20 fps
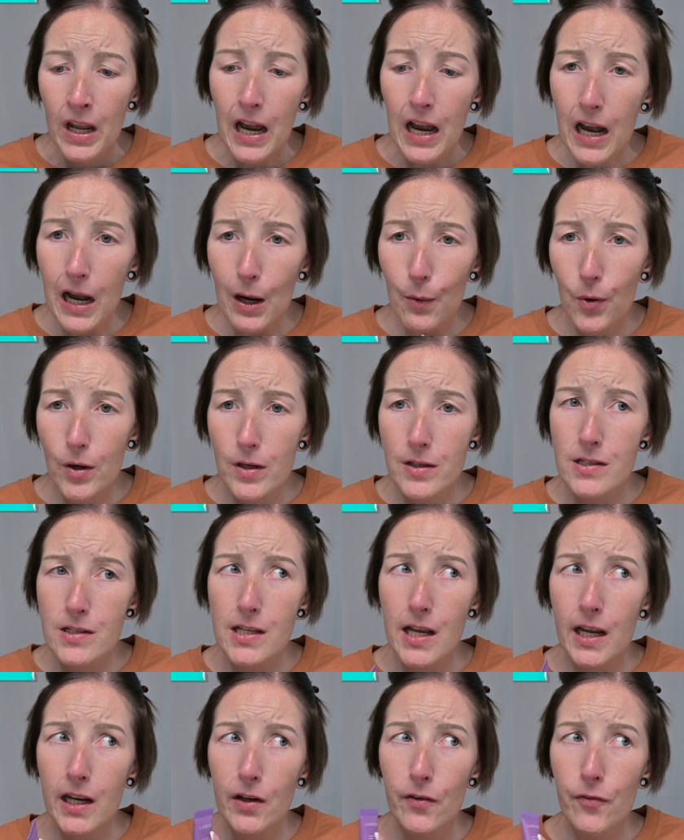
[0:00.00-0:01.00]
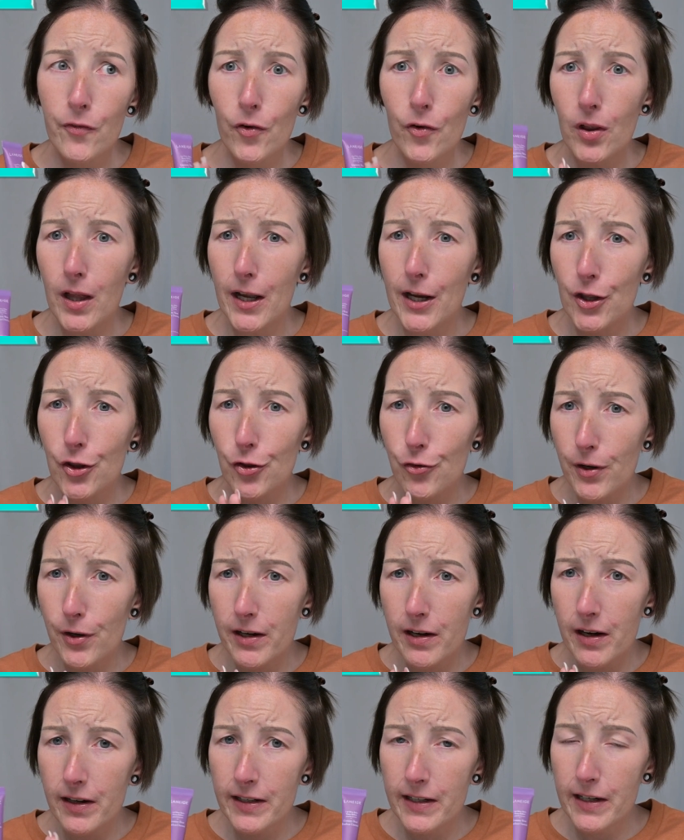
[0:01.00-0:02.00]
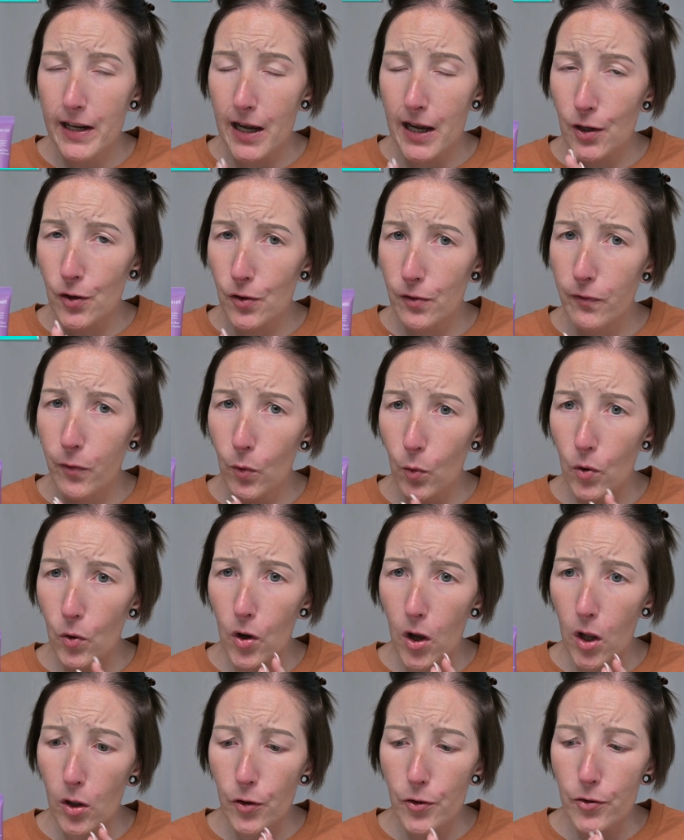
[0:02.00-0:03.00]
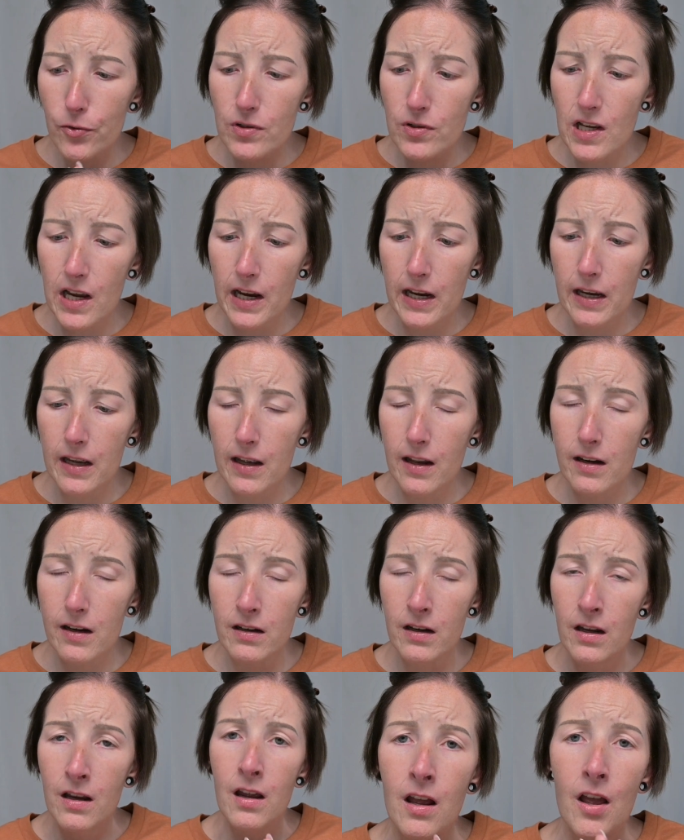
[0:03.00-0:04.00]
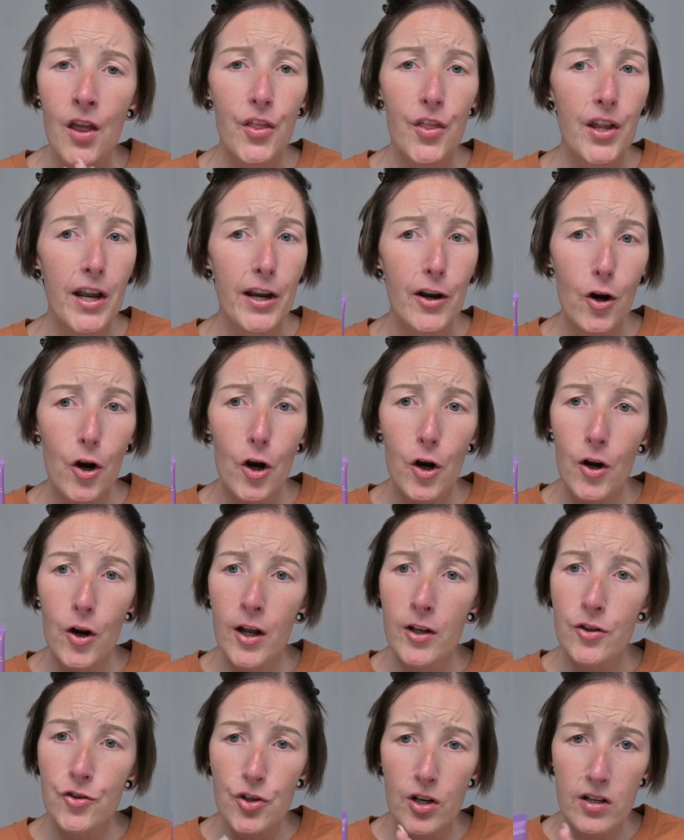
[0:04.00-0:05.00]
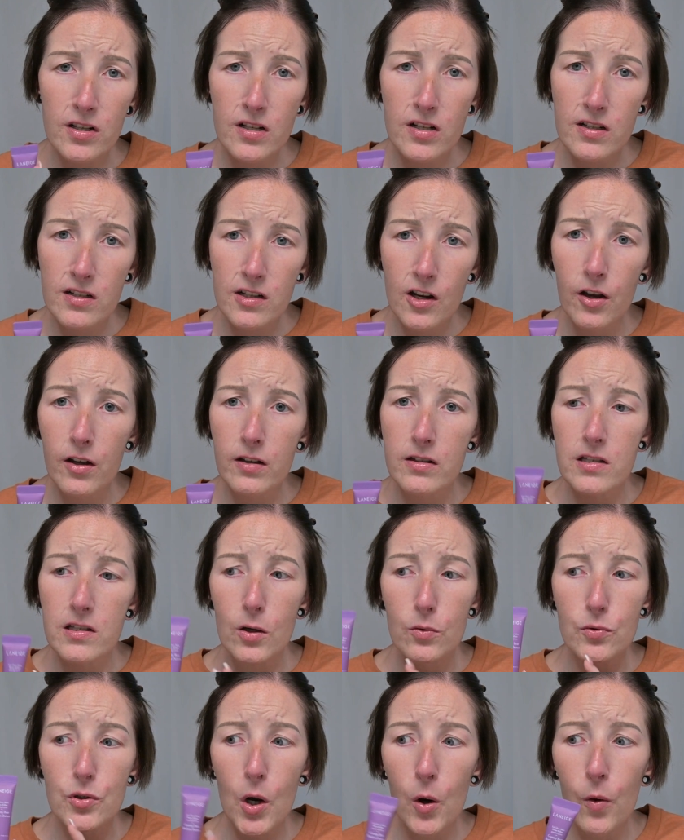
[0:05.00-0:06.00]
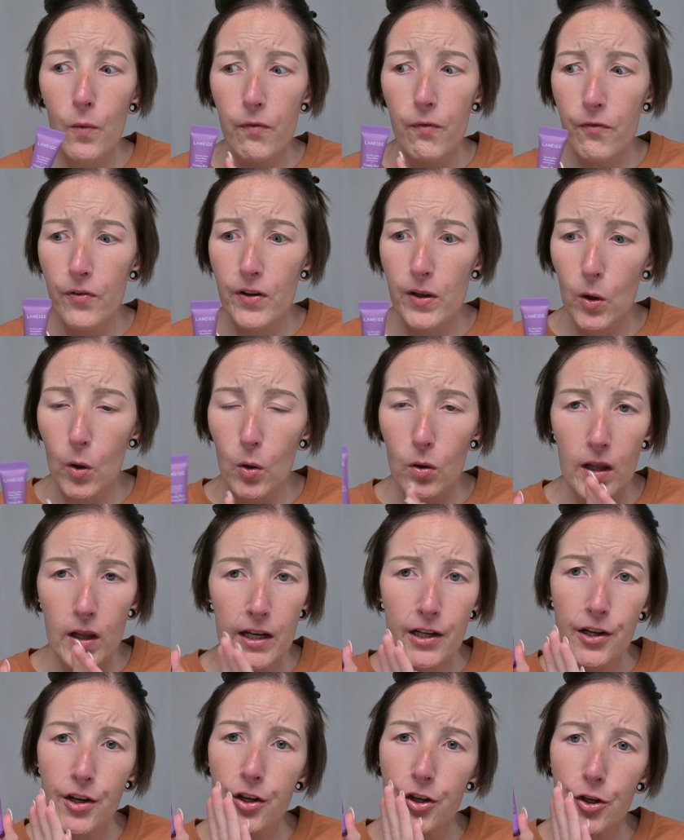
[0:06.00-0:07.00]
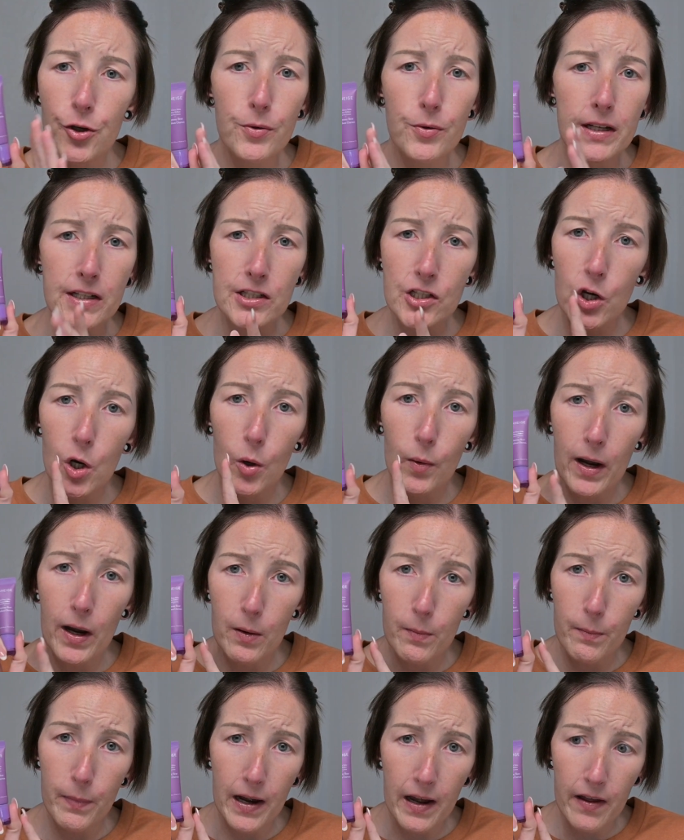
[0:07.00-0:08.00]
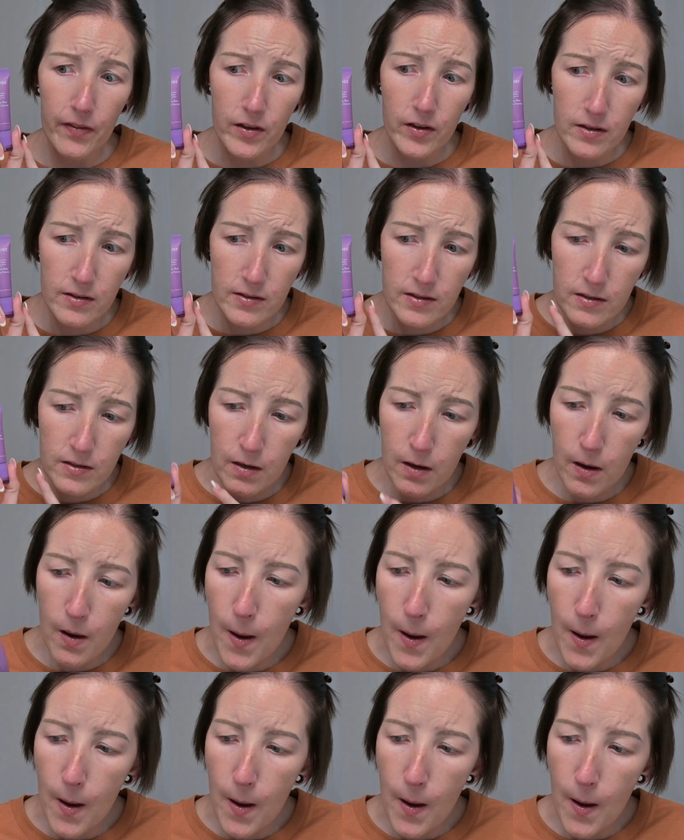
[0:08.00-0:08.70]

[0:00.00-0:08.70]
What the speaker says: I want to say for like $3.99 or $4, and they are just as good. So don't feel like you need to go out and buy this.